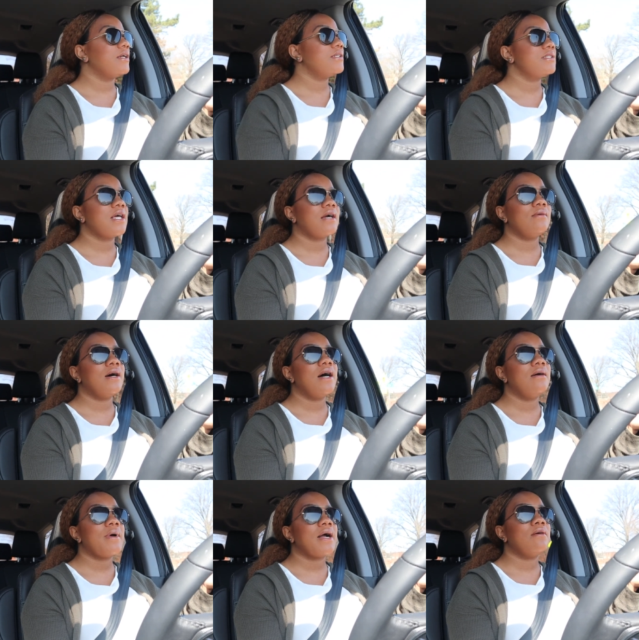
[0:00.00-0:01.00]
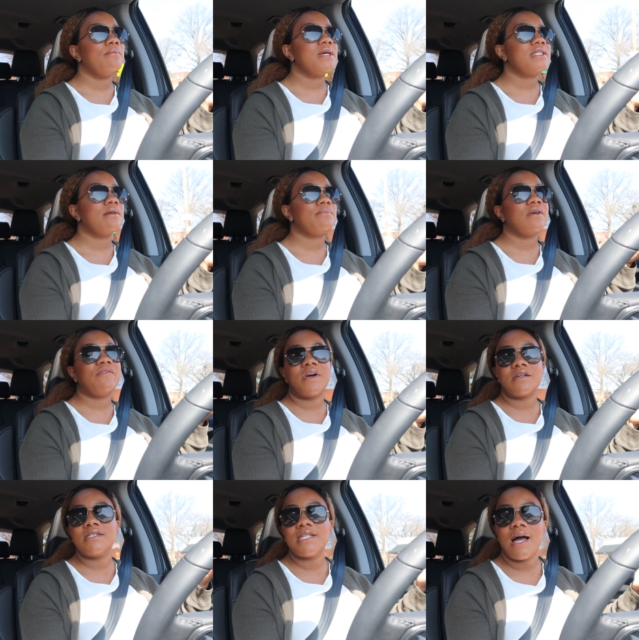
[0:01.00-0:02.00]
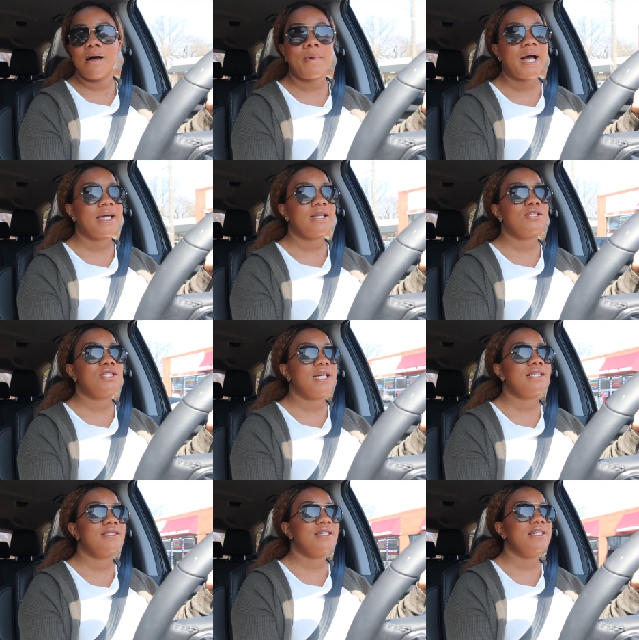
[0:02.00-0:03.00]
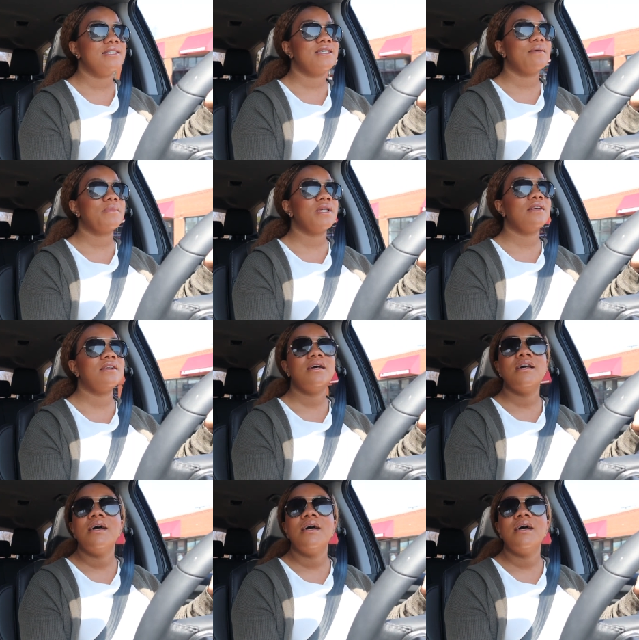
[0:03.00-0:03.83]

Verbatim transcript: and it's like, well, how am I gonna mess up the first time I get a chance to eat something?